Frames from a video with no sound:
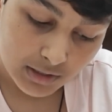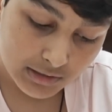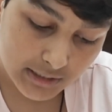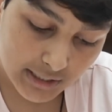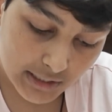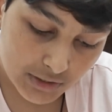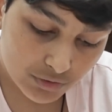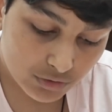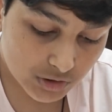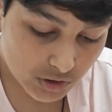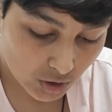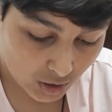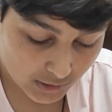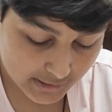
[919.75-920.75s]
They
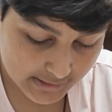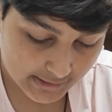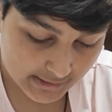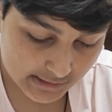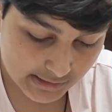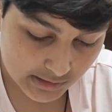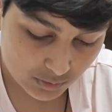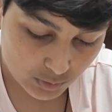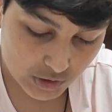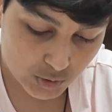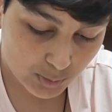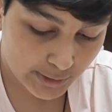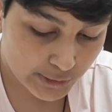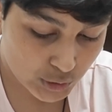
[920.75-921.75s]
used horses
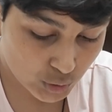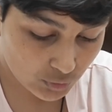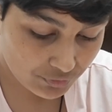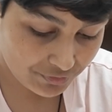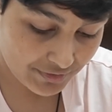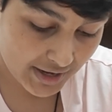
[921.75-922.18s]
which were too